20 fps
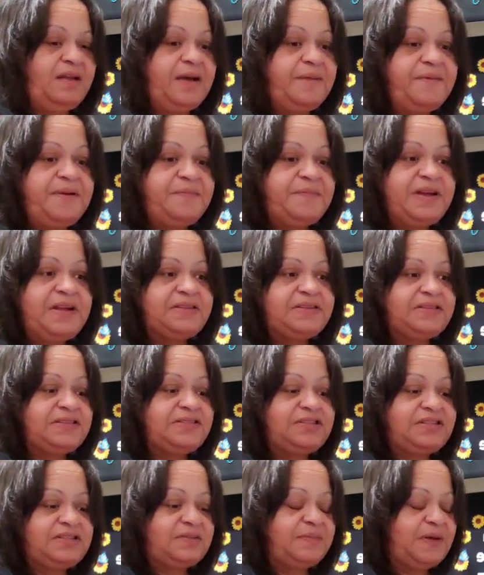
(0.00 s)
Give me
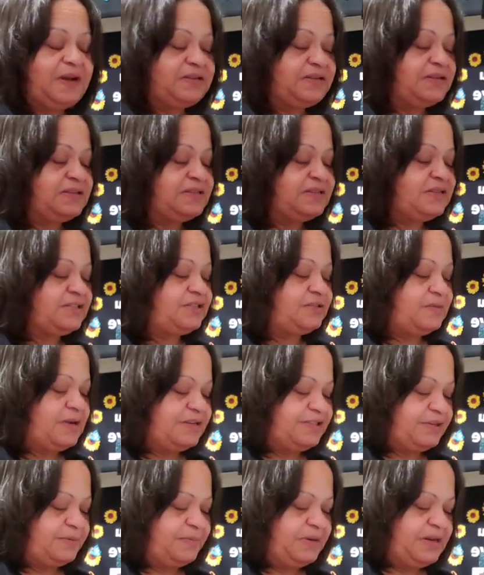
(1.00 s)
messages about this
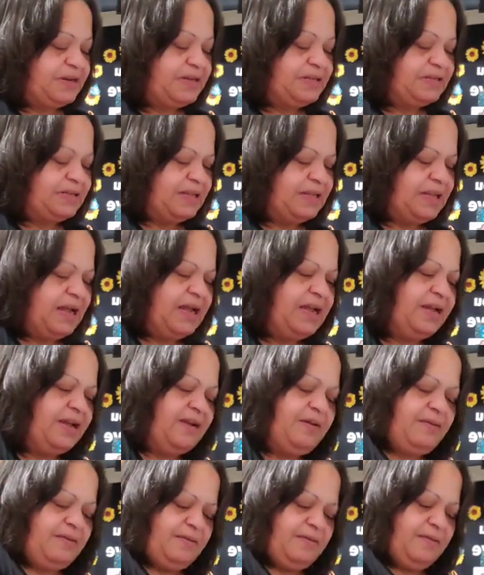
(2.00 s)
situation, please, and thank
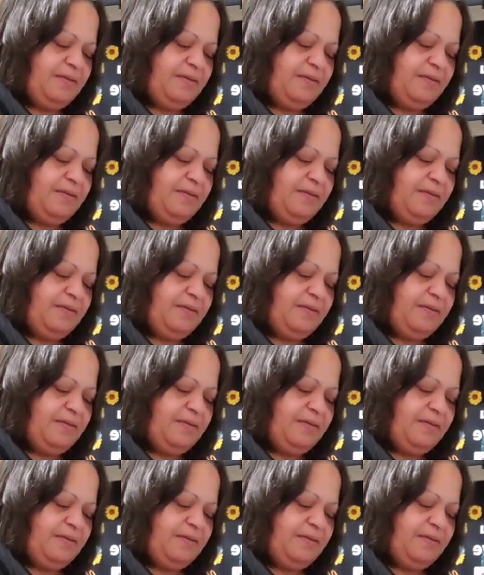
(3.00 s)
you.